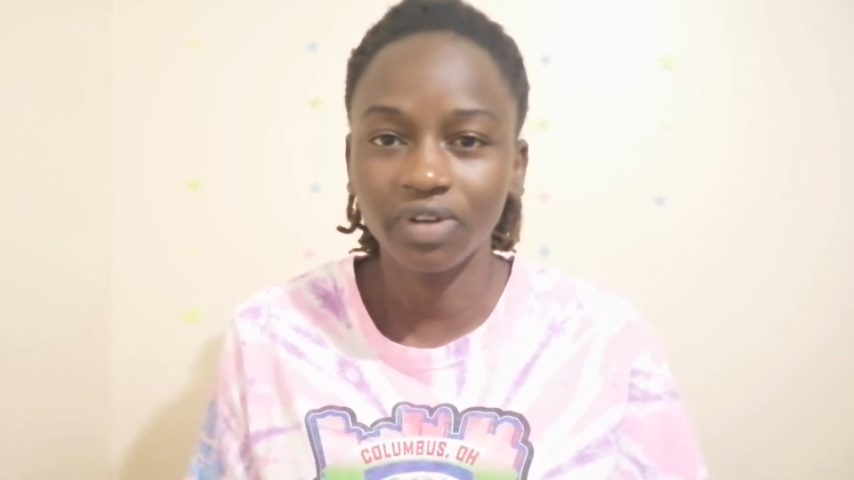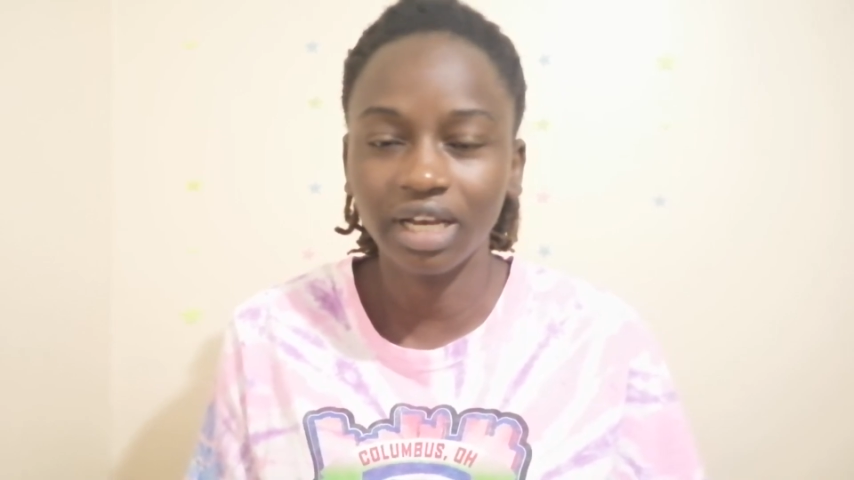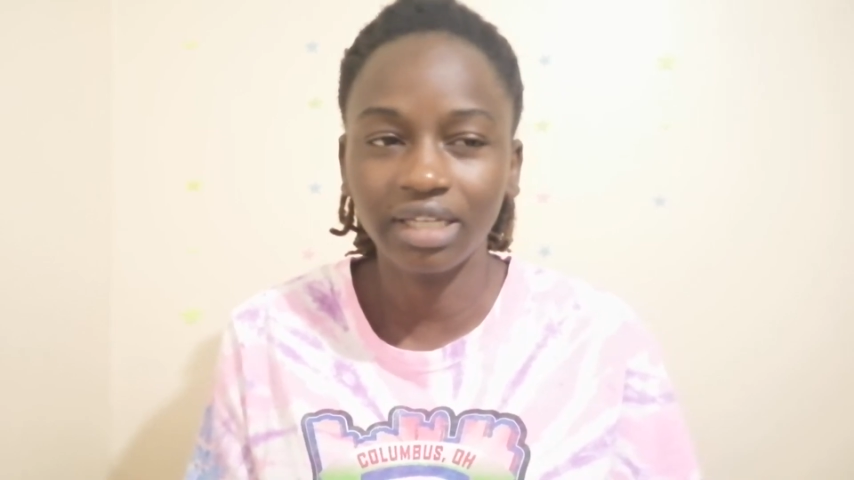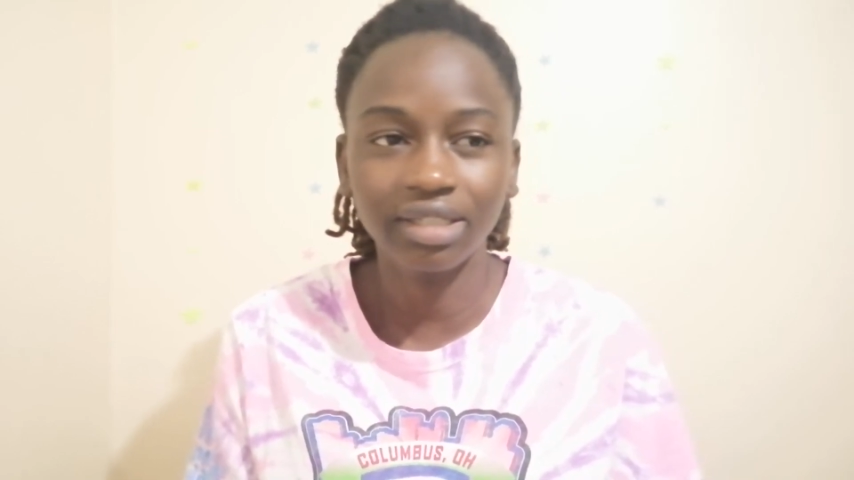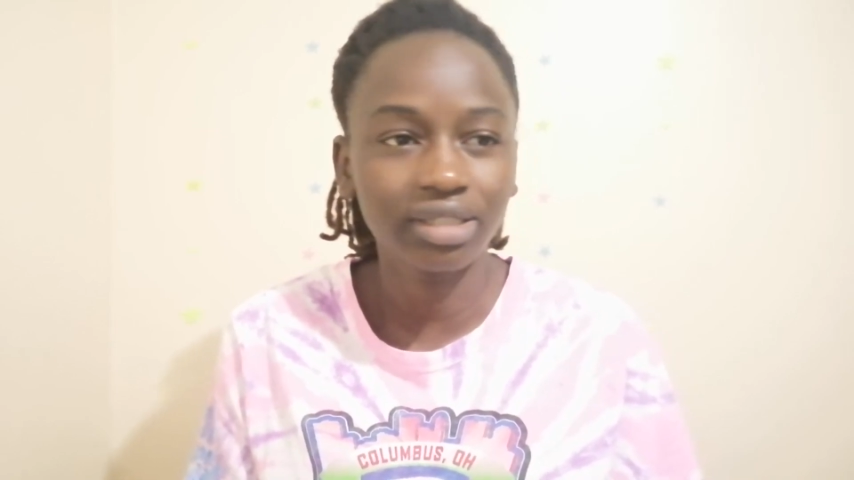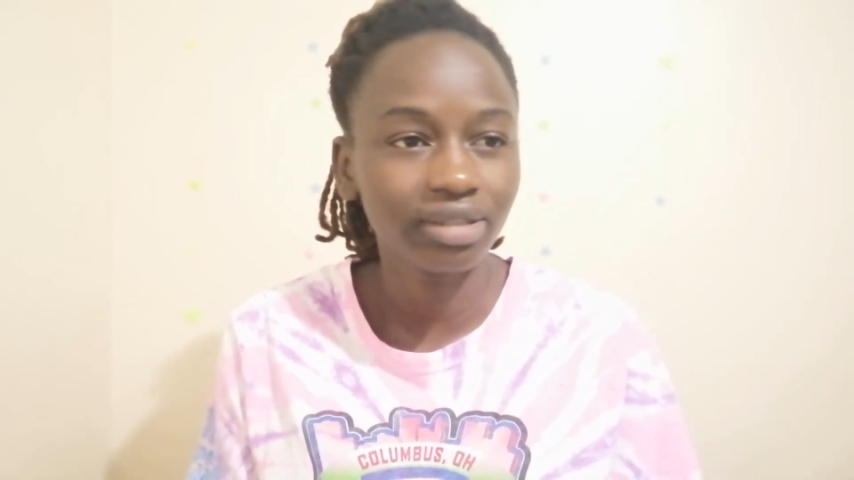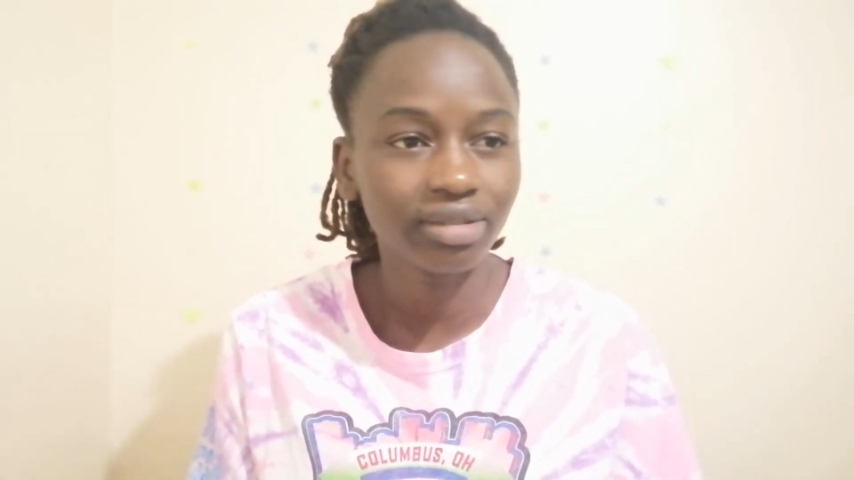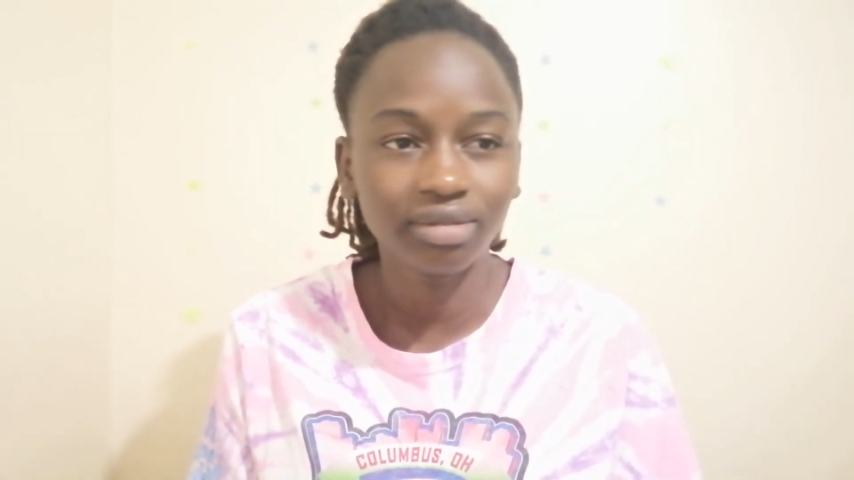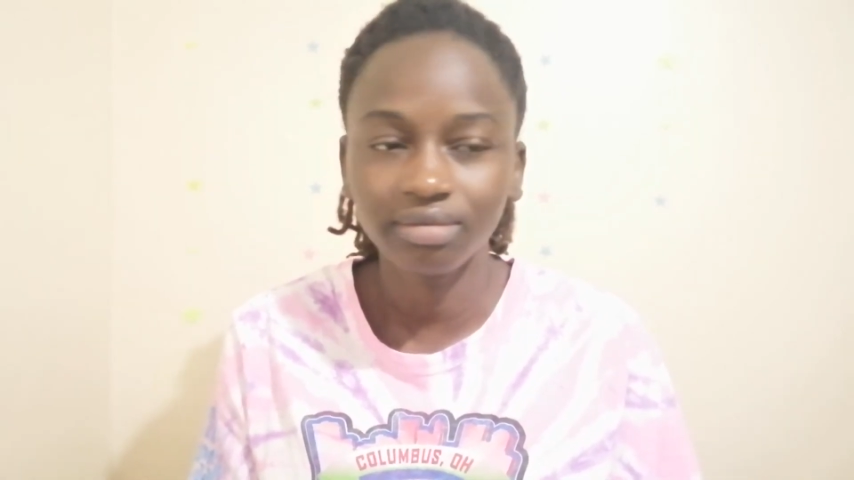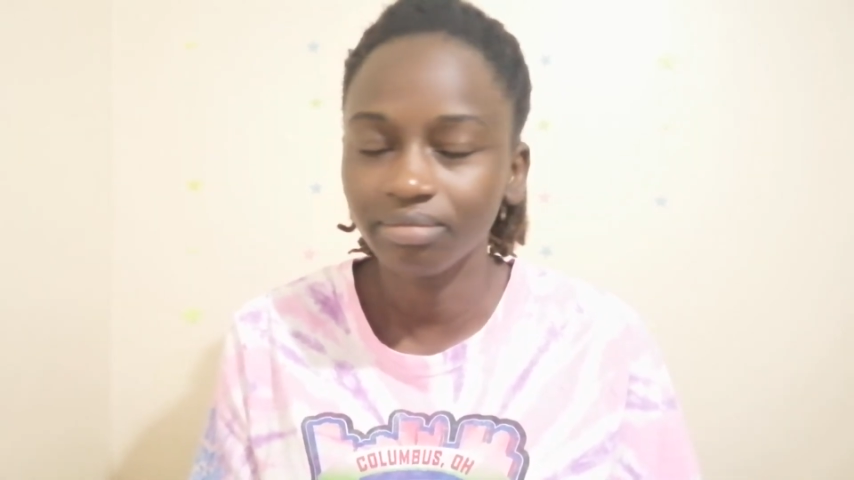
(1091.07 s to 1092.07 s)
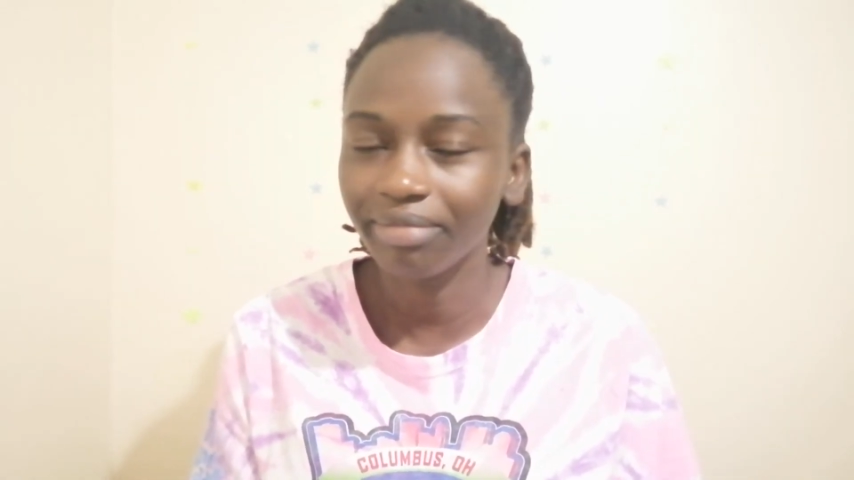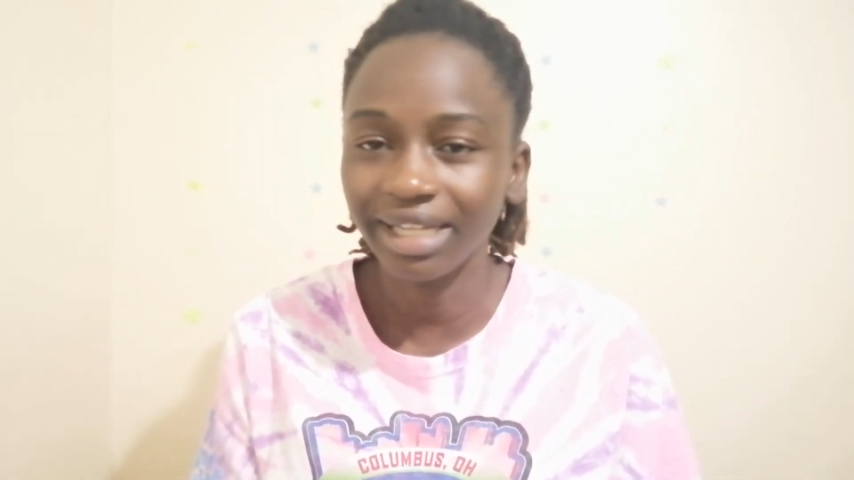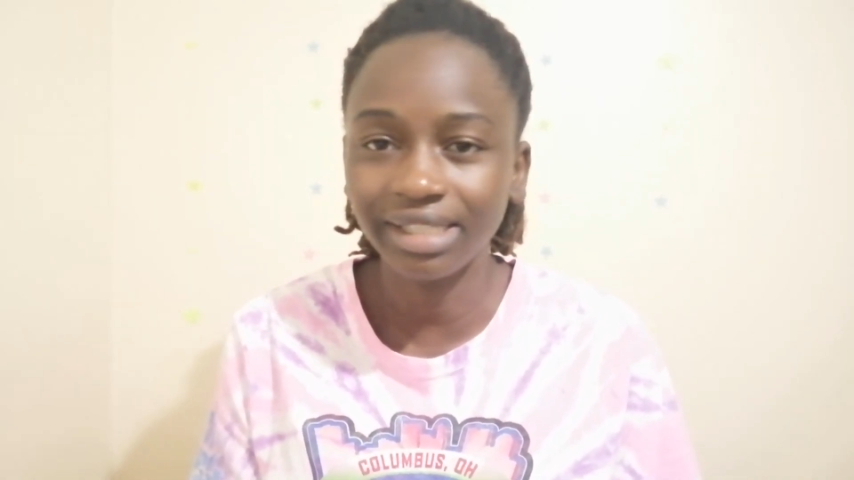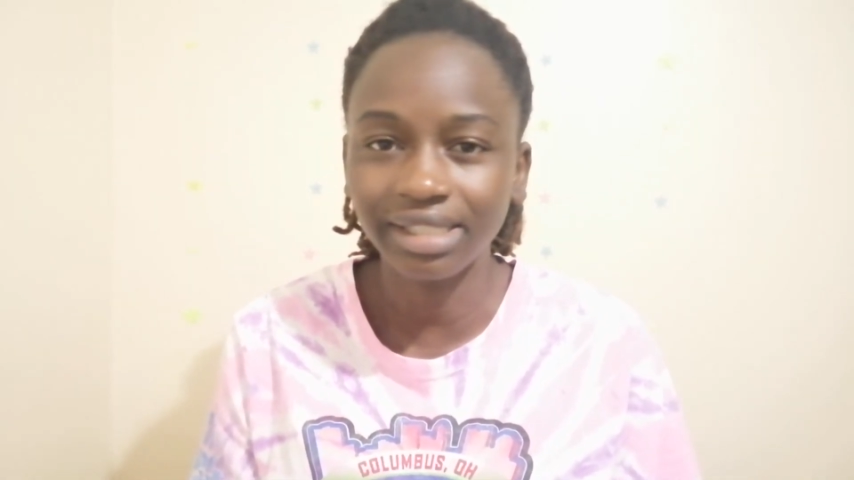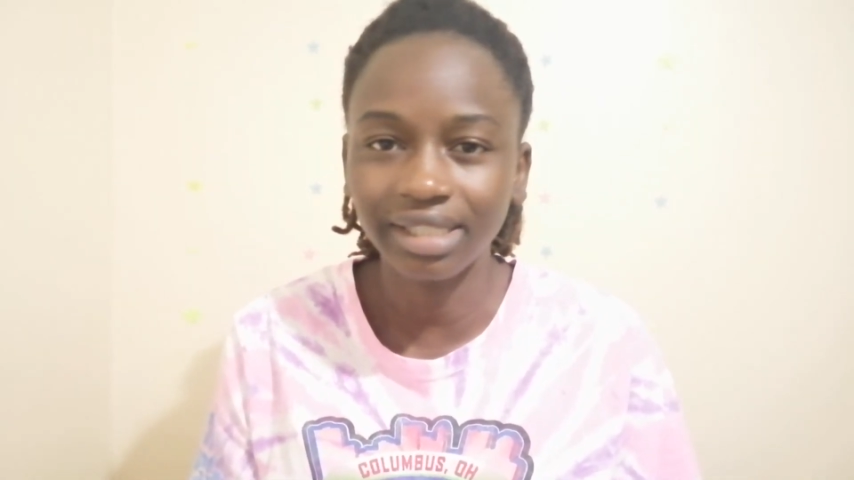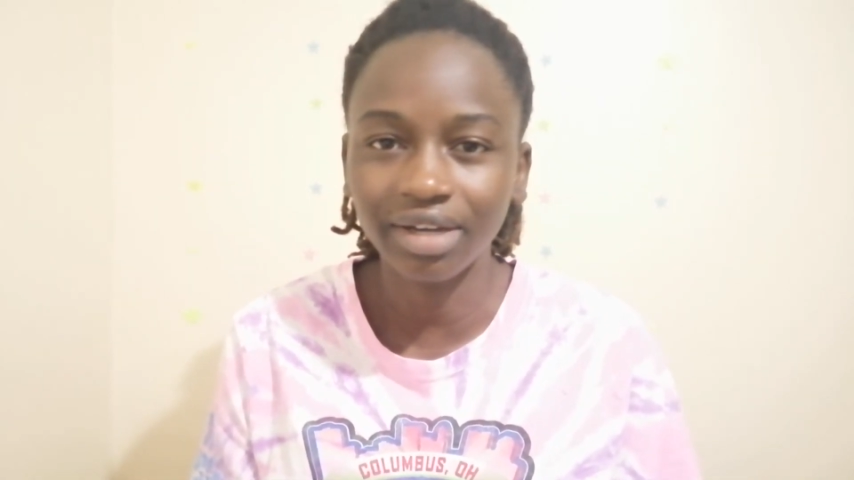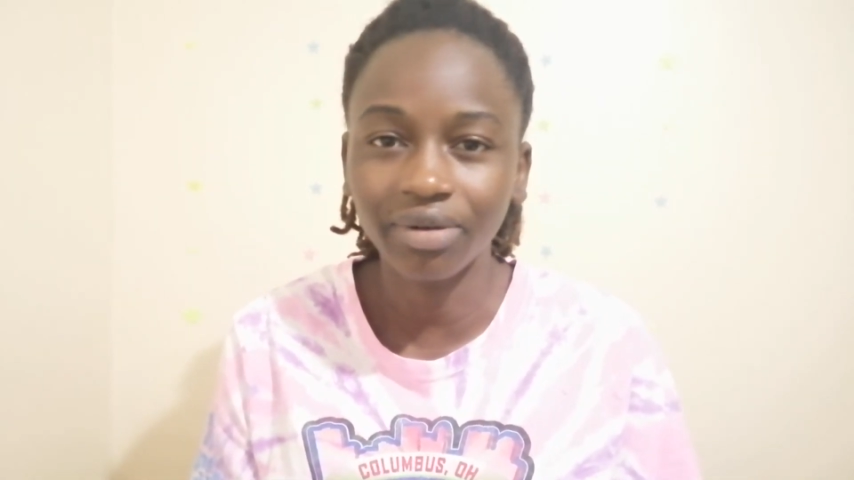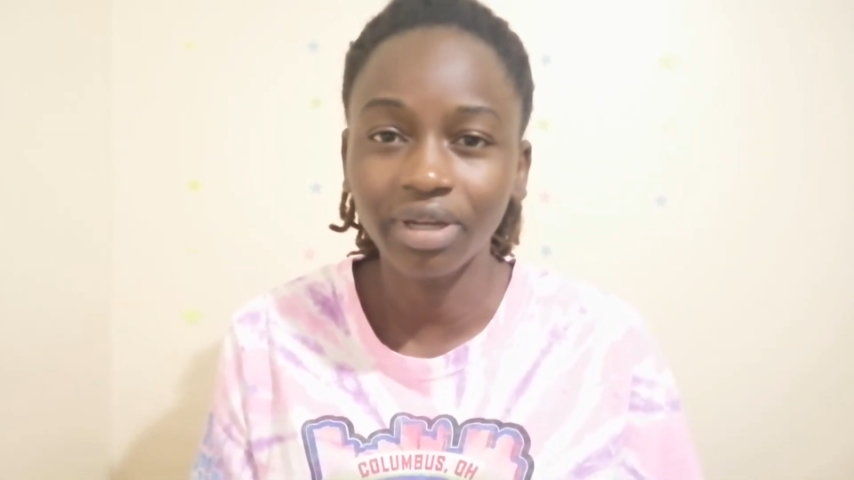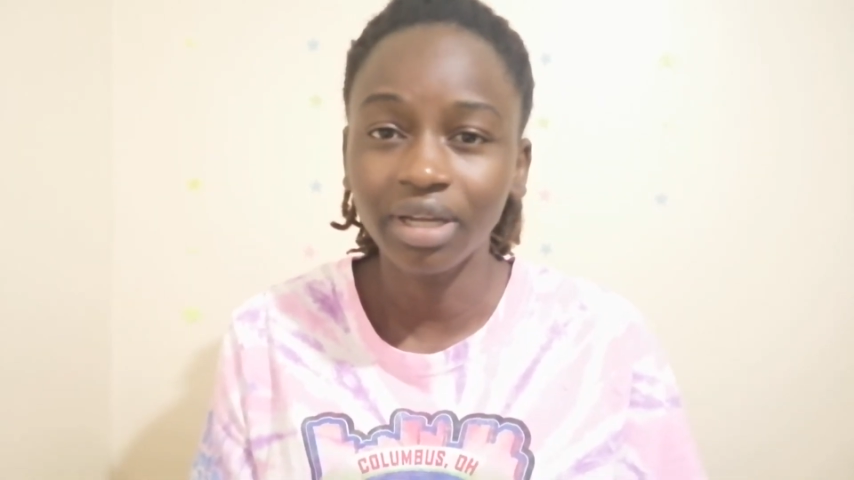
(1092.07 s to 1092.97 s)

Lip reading: like months now.